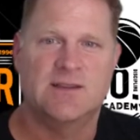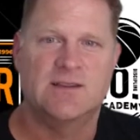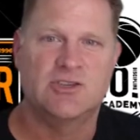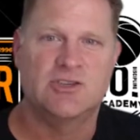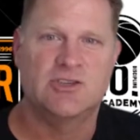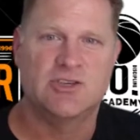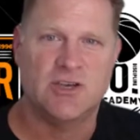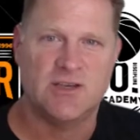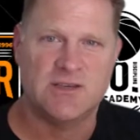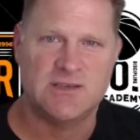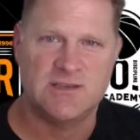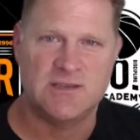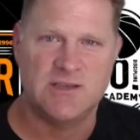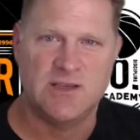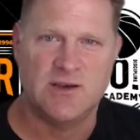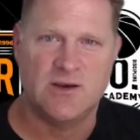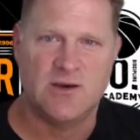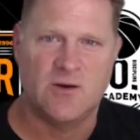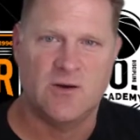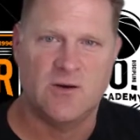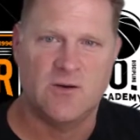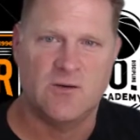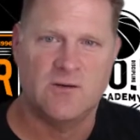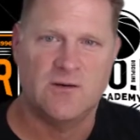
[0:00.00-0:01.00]
Just
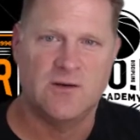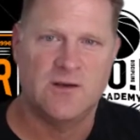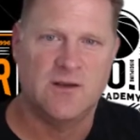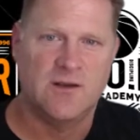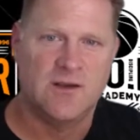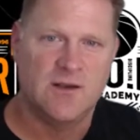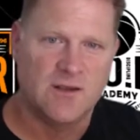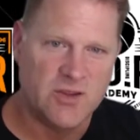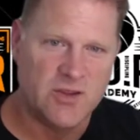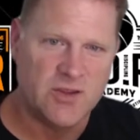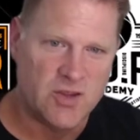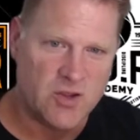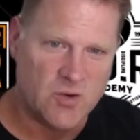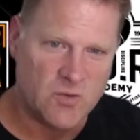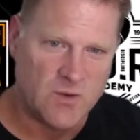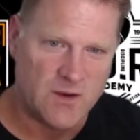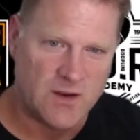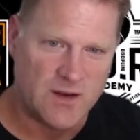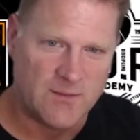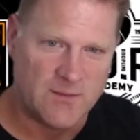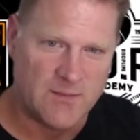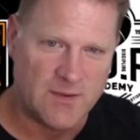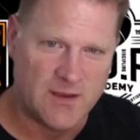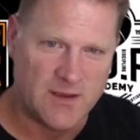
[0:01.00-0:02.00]
know you
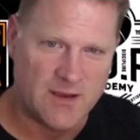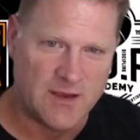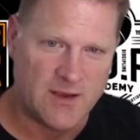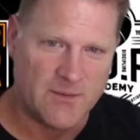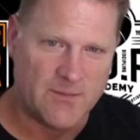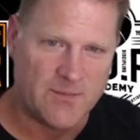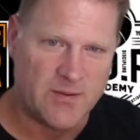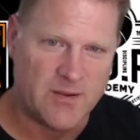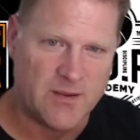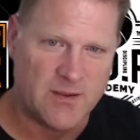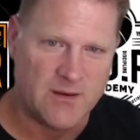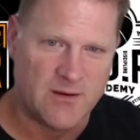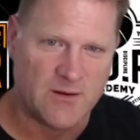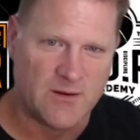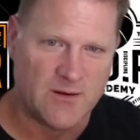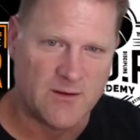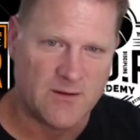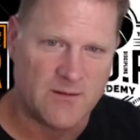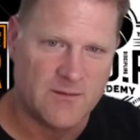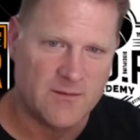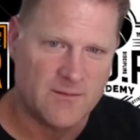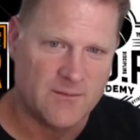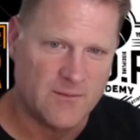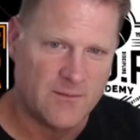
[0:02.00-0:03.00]
want to be up
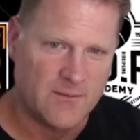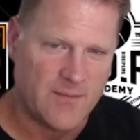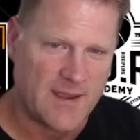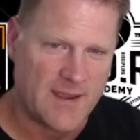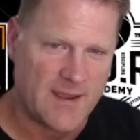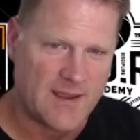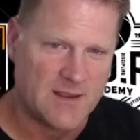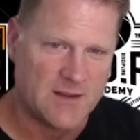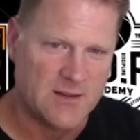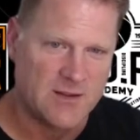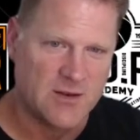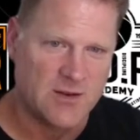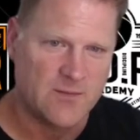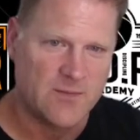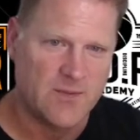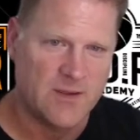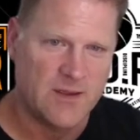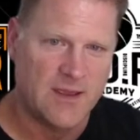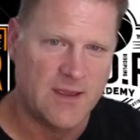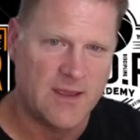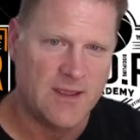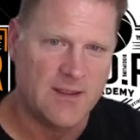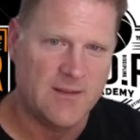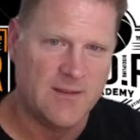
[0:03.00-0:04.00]
here, back a little
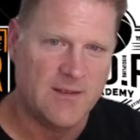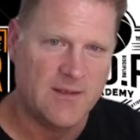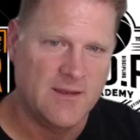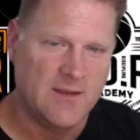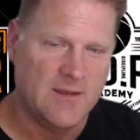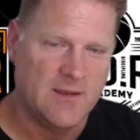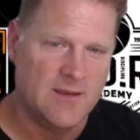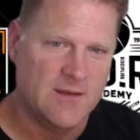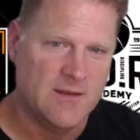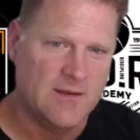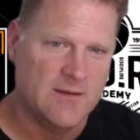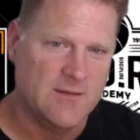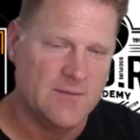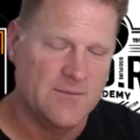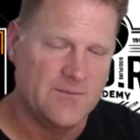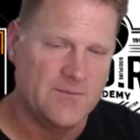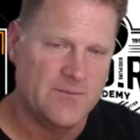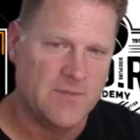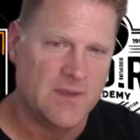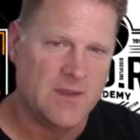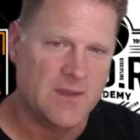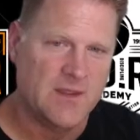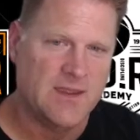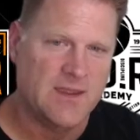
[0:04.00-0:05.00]
bit,
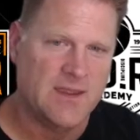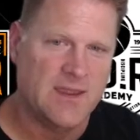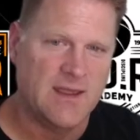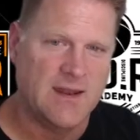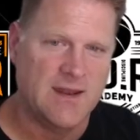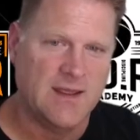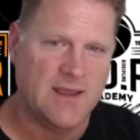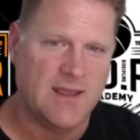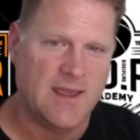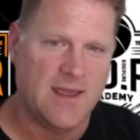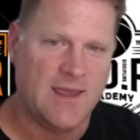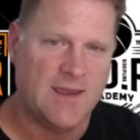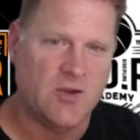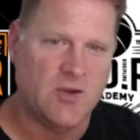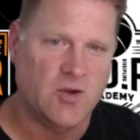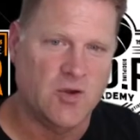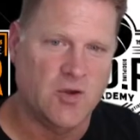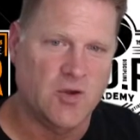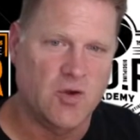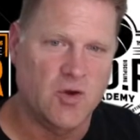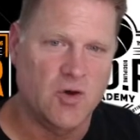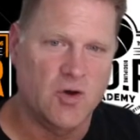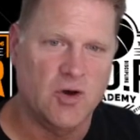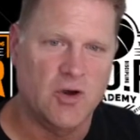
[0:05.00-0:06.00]
getting a
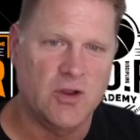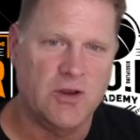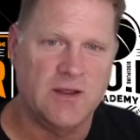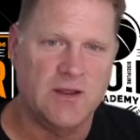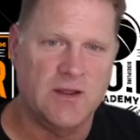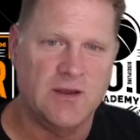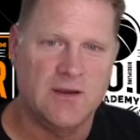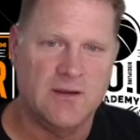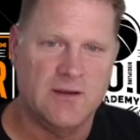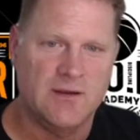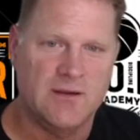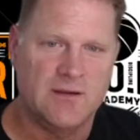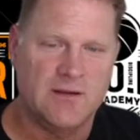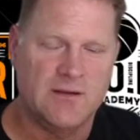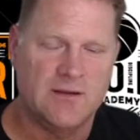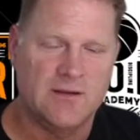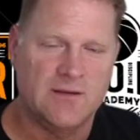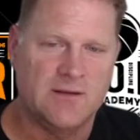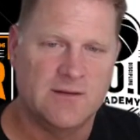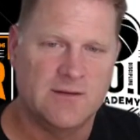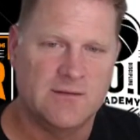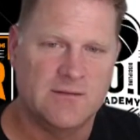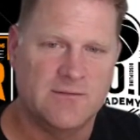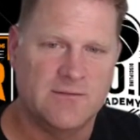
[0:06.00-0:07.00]
good
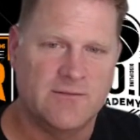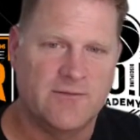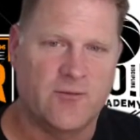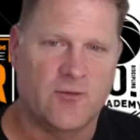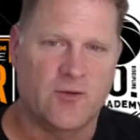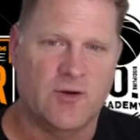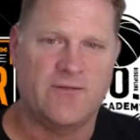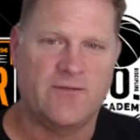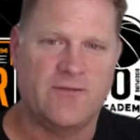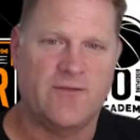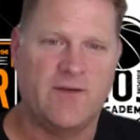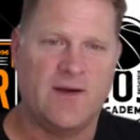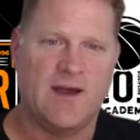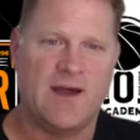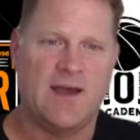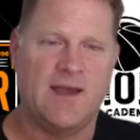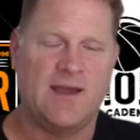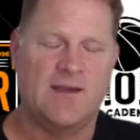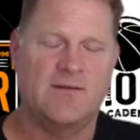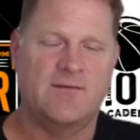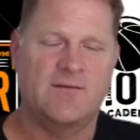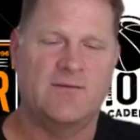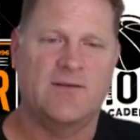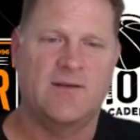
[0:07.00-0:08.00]

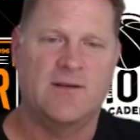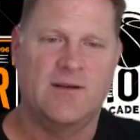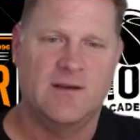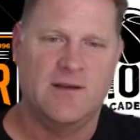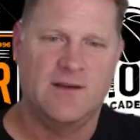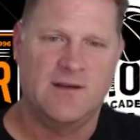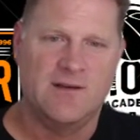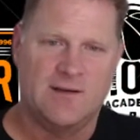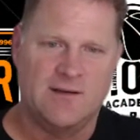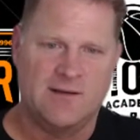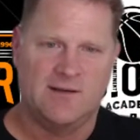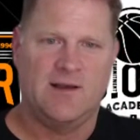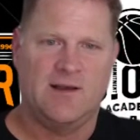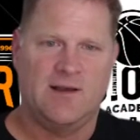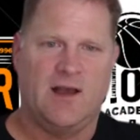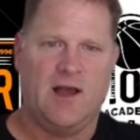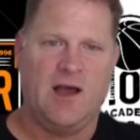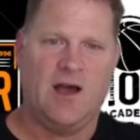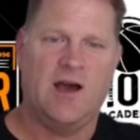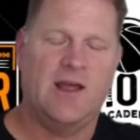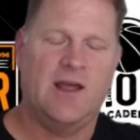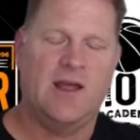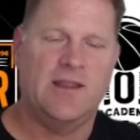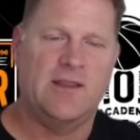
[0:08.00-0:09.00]
45
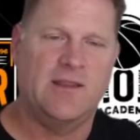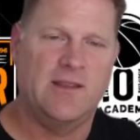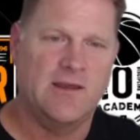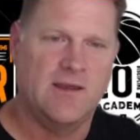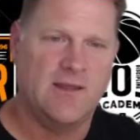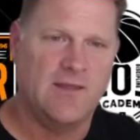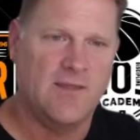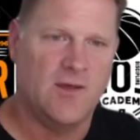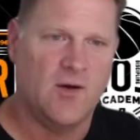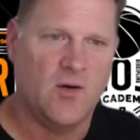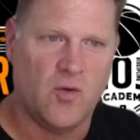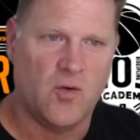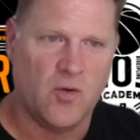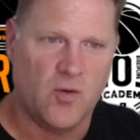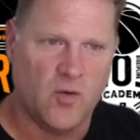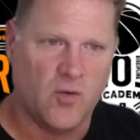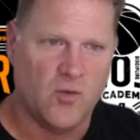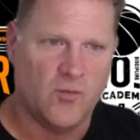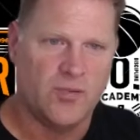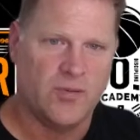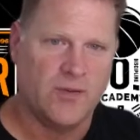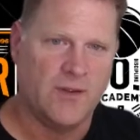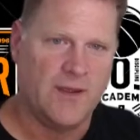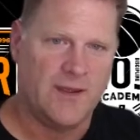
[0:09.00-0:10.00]
on the
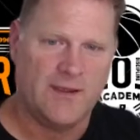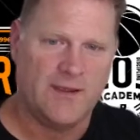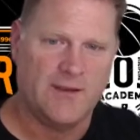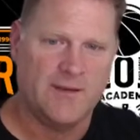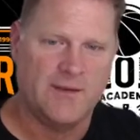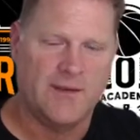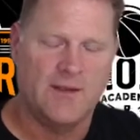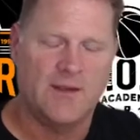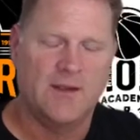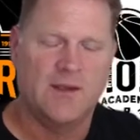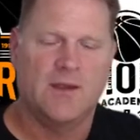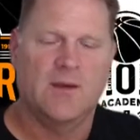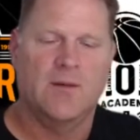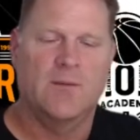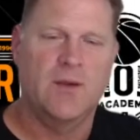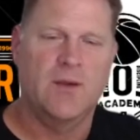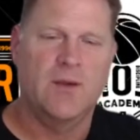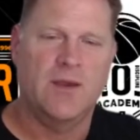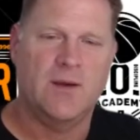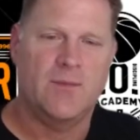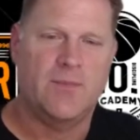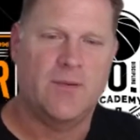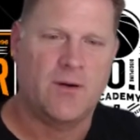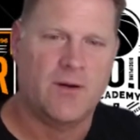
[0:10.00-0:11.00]
whole play.
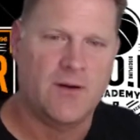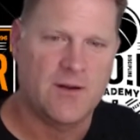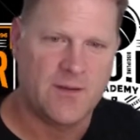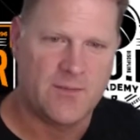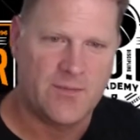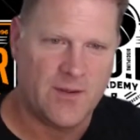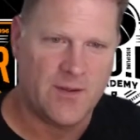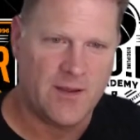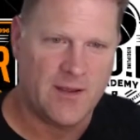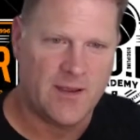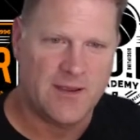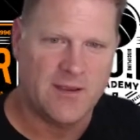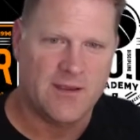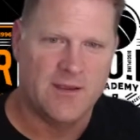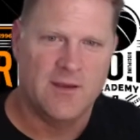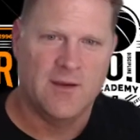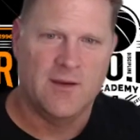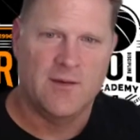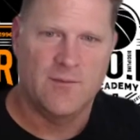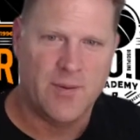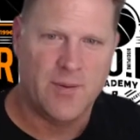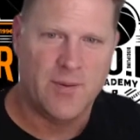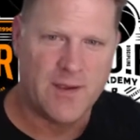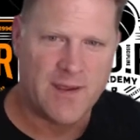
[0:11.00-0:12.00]
Be a part of the play.
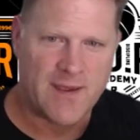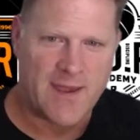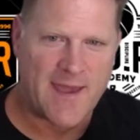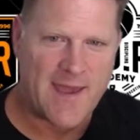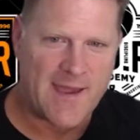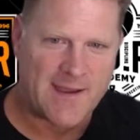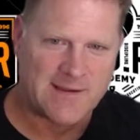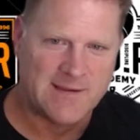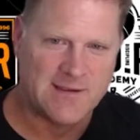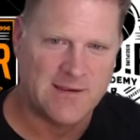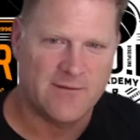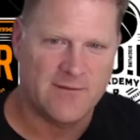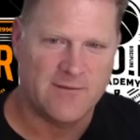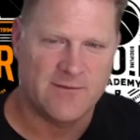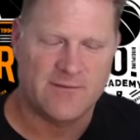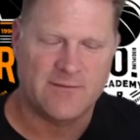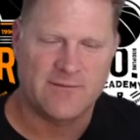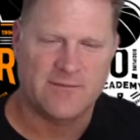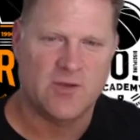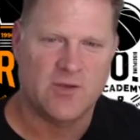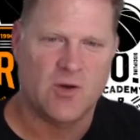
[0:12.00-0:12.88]
Be active.